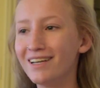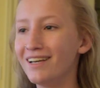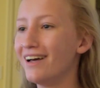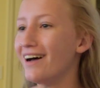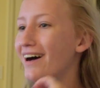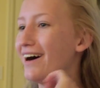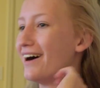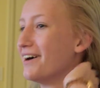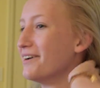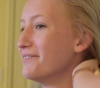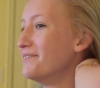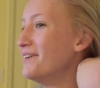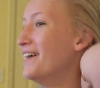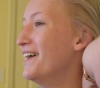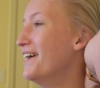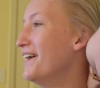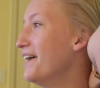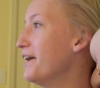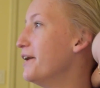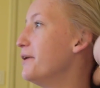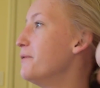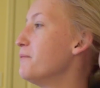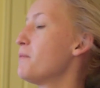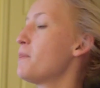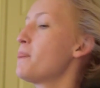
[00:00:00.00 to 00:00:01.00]
Um,
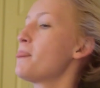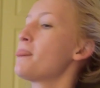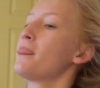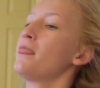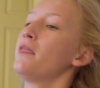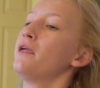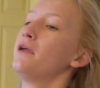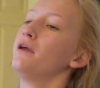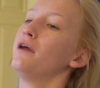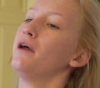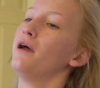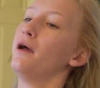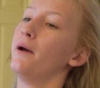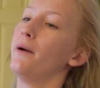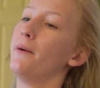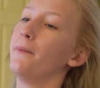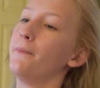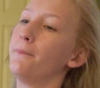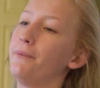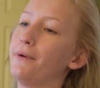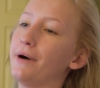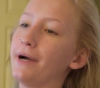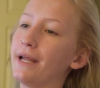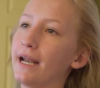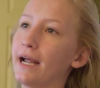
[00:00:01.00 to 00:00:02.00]

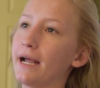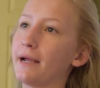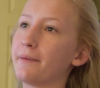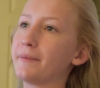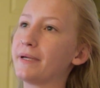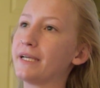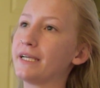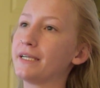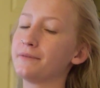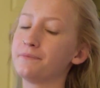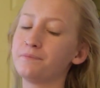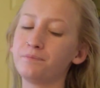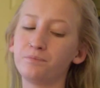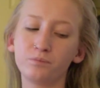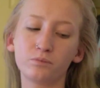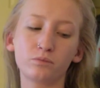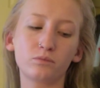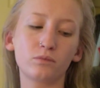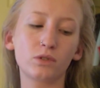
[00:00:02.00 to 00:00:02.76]
but I mean,